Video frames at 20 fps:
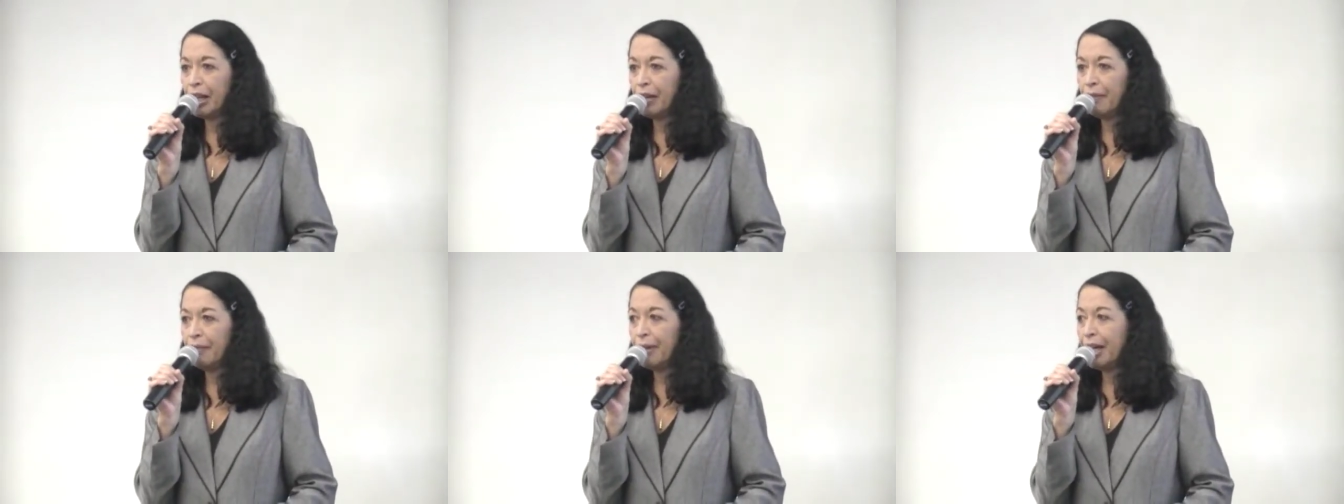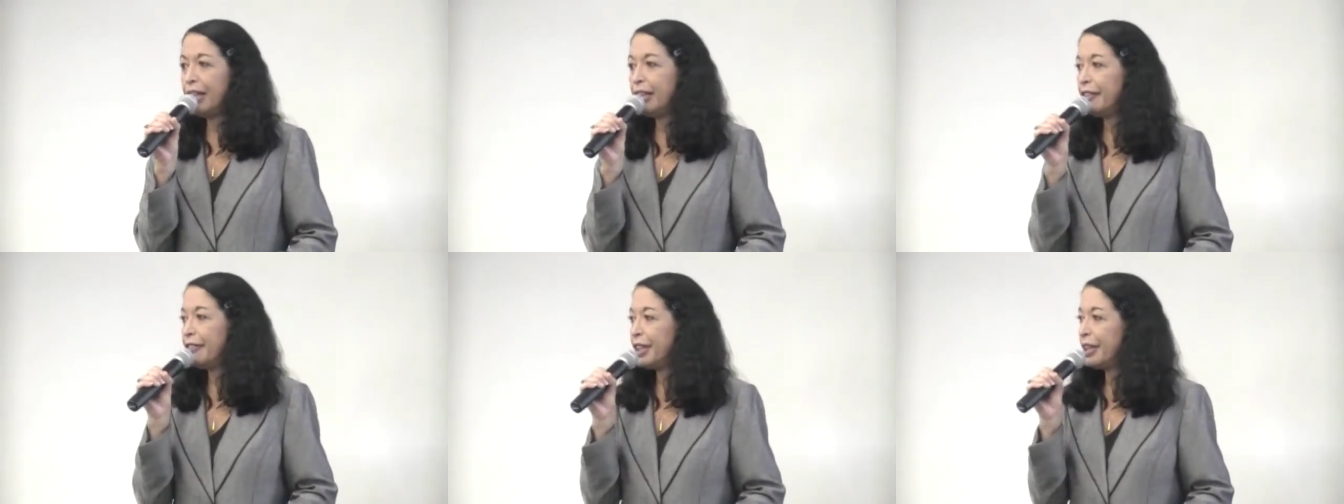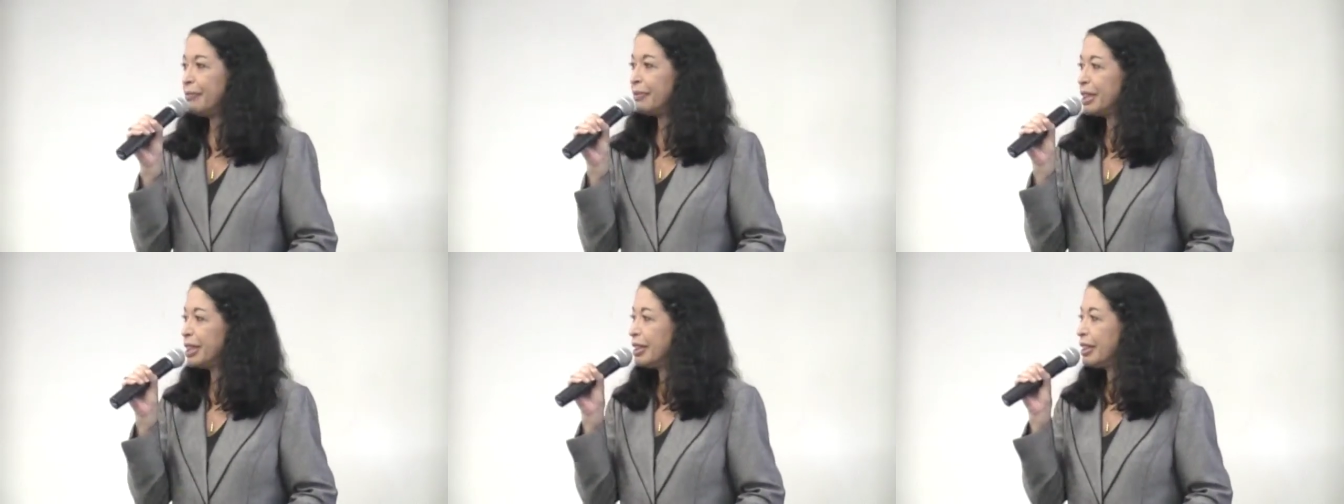many of
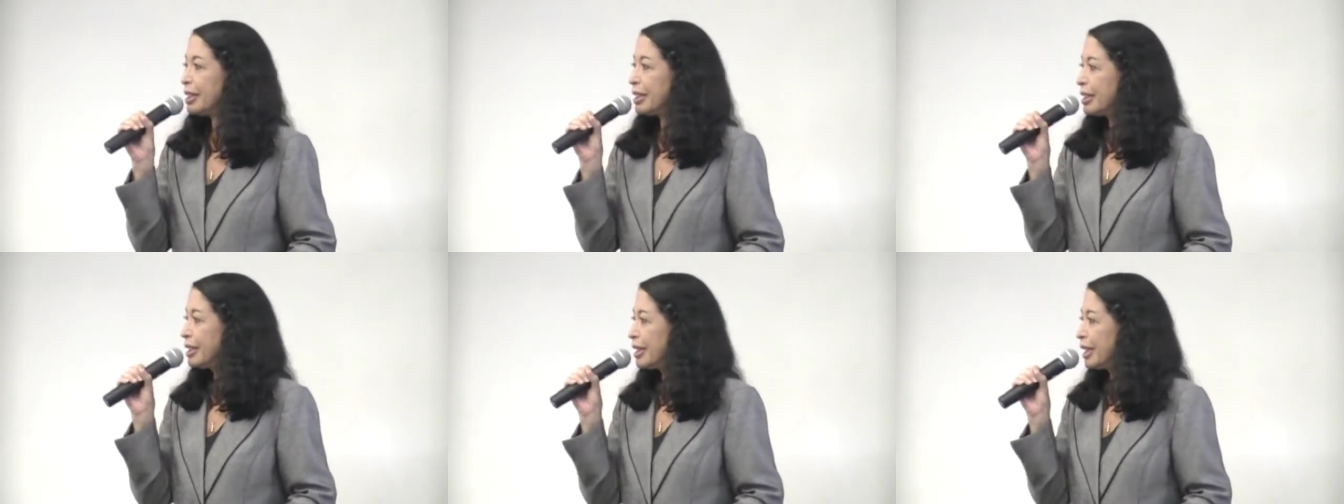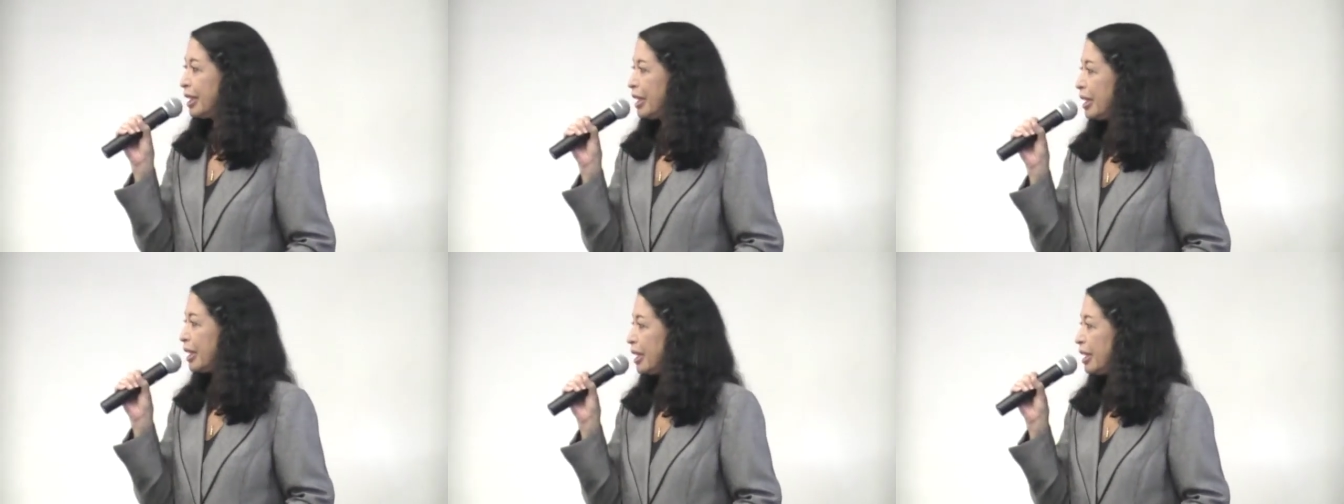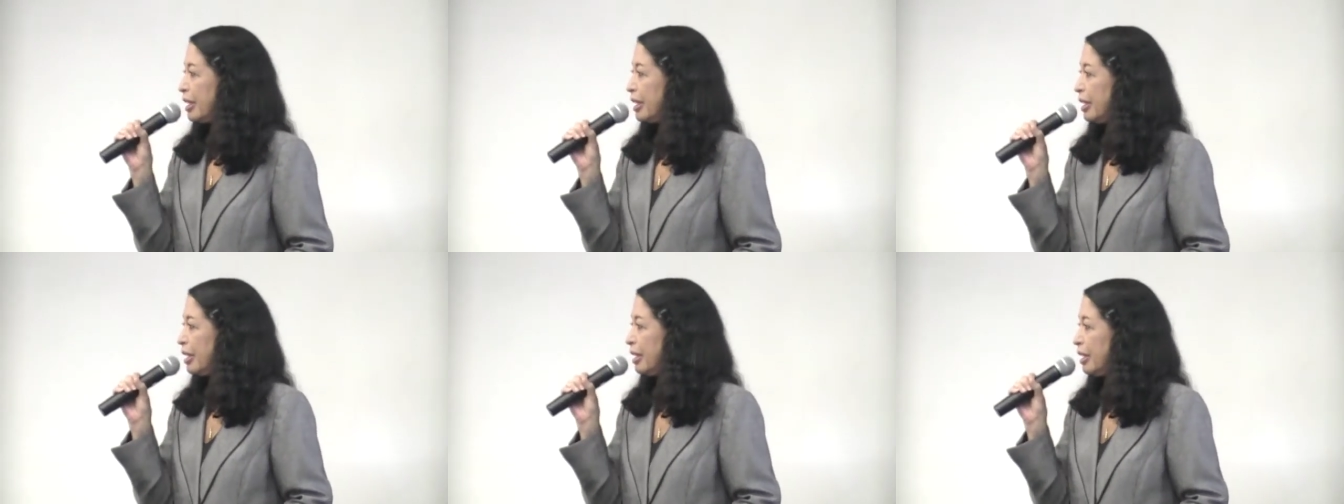them didn't
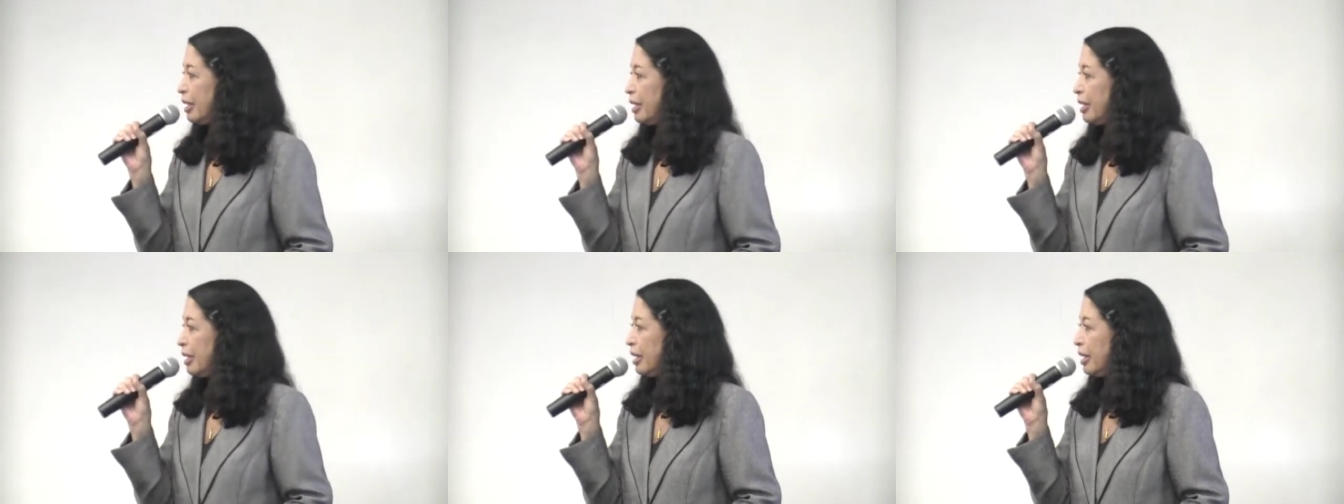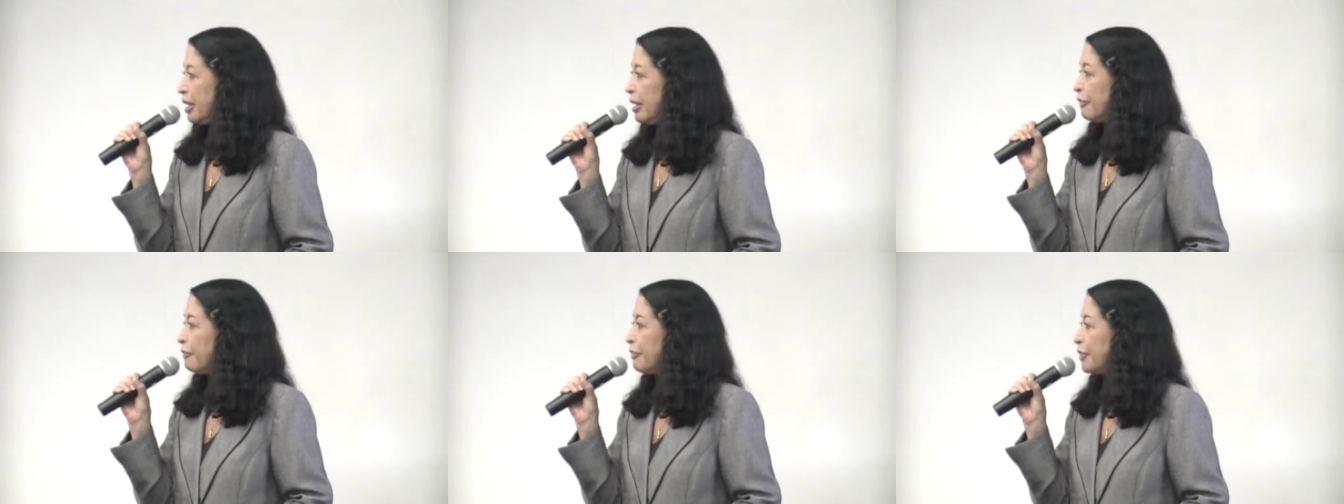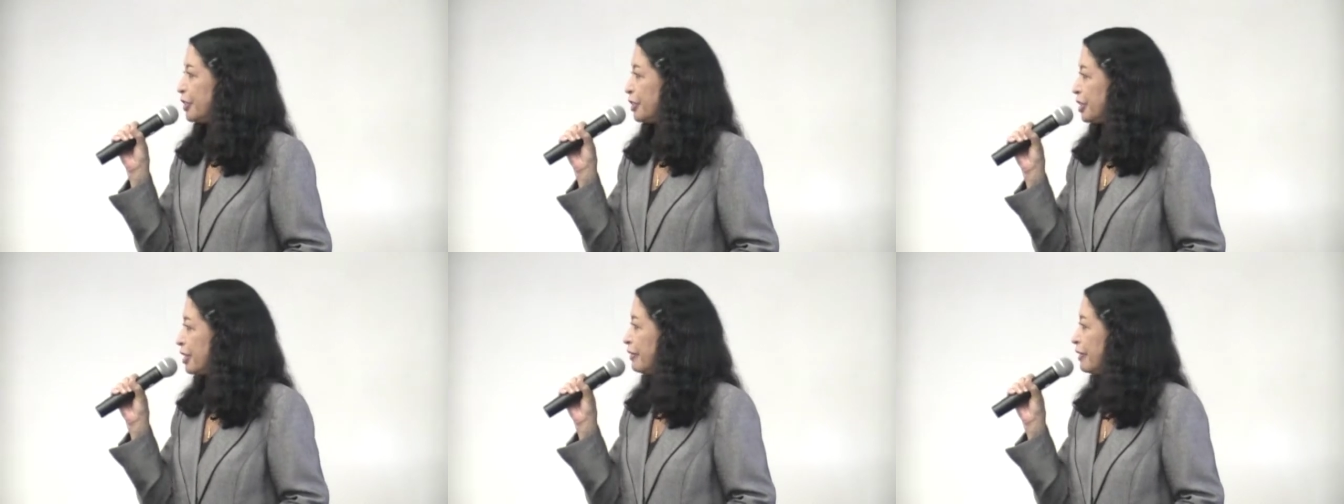see the
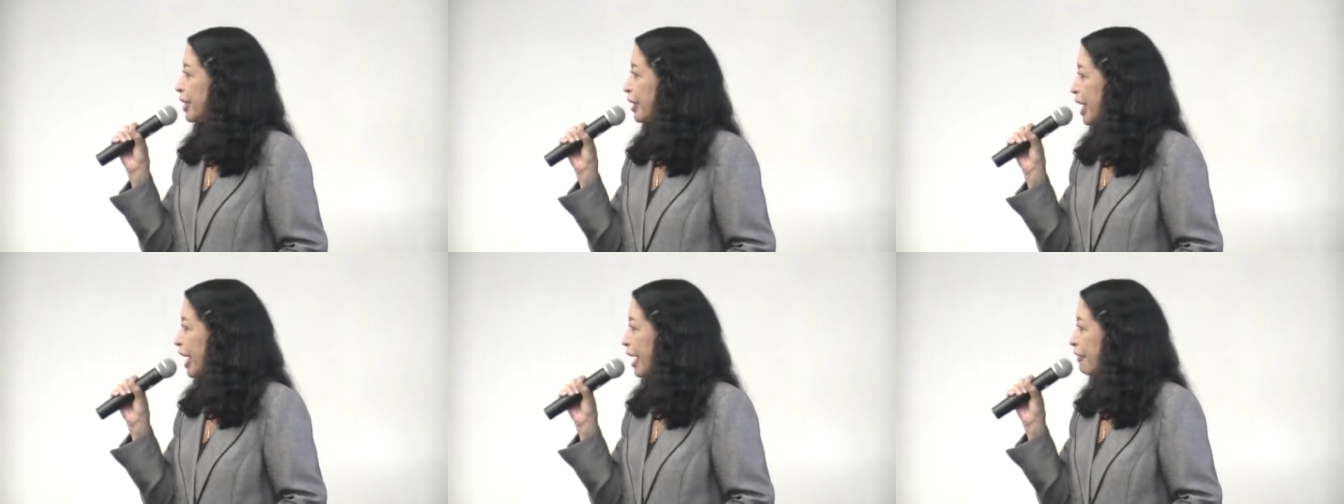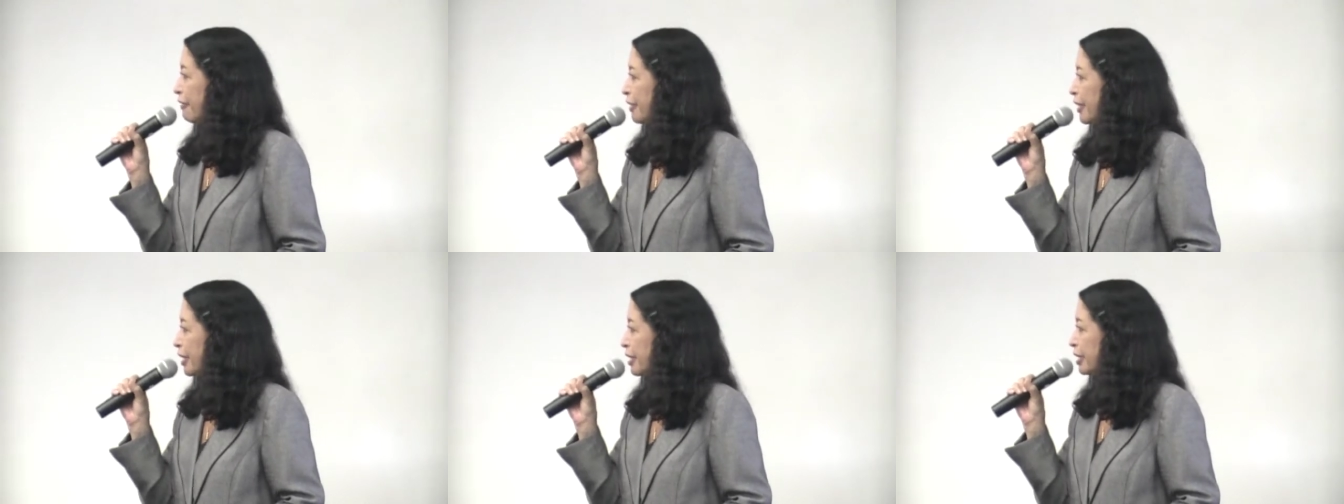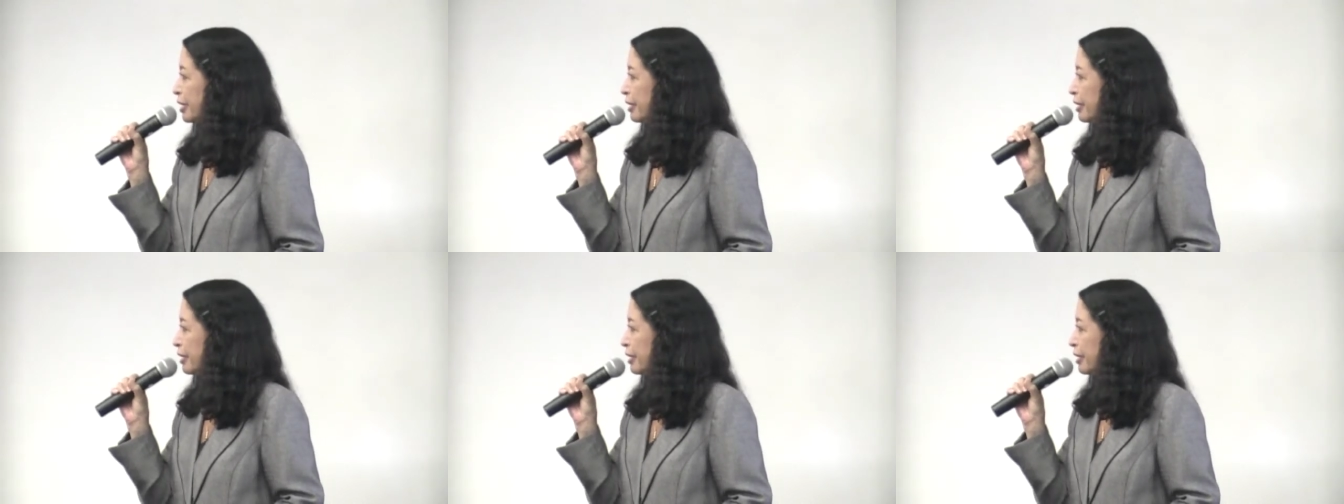fruits of their effort.